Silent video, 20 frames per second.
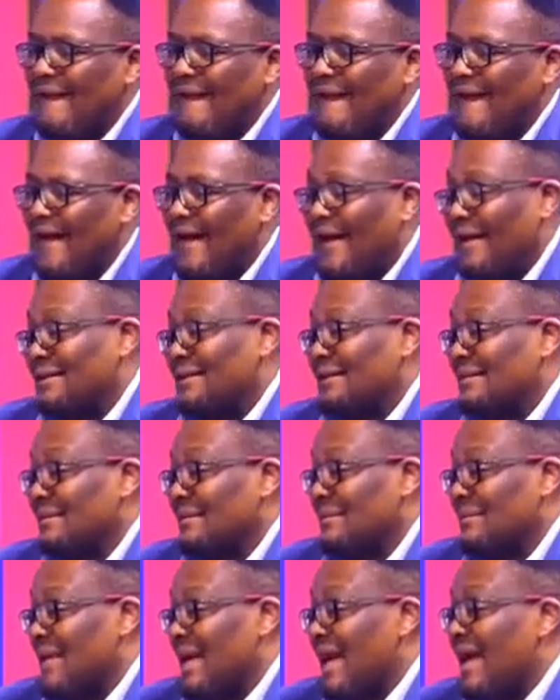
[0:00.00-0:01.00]
I had
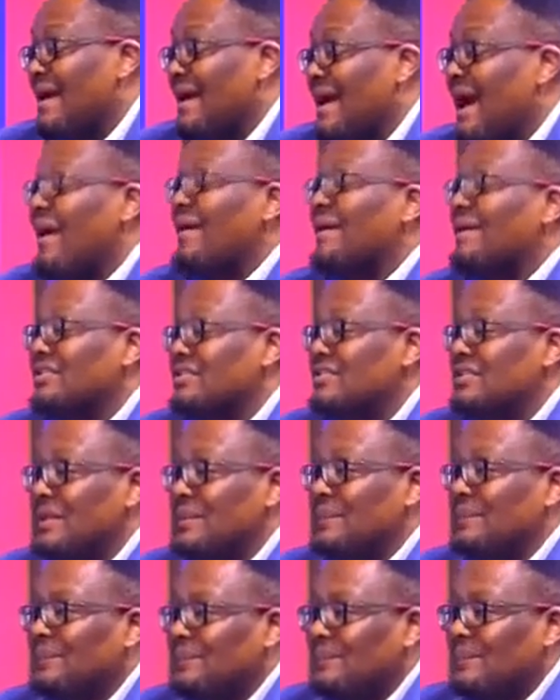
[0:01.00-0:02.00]
encouraged
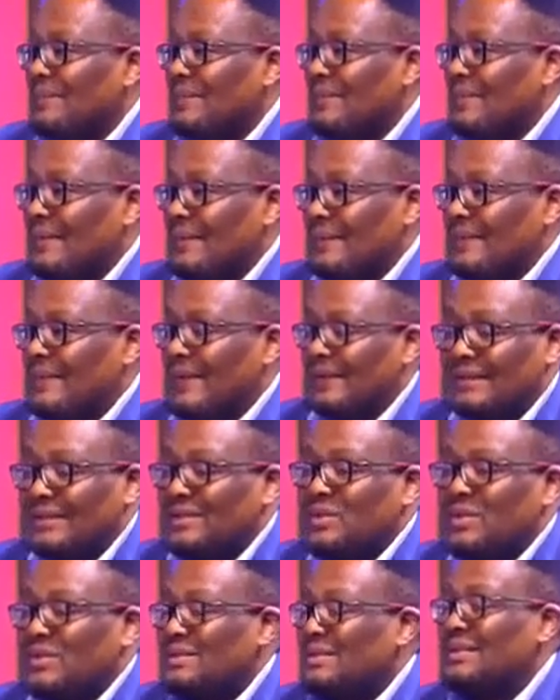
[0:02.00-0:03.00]
him that
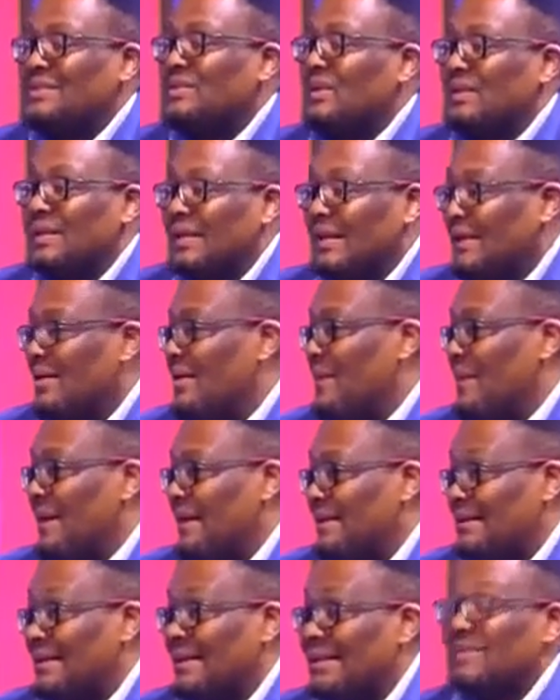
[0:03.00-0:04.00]
this was just not a legal
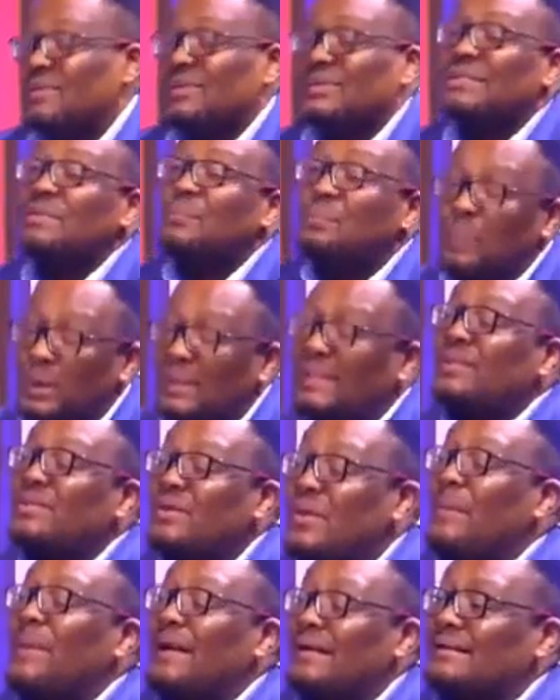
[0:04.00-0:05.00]
matter, this was a
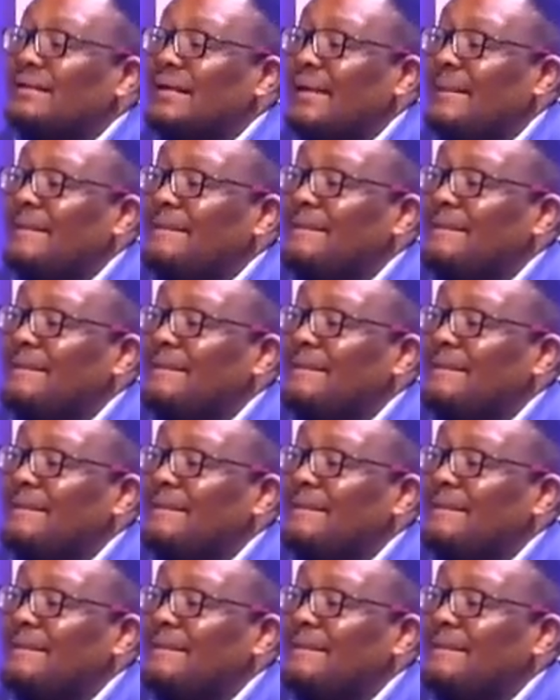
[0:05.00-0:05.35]
political matter,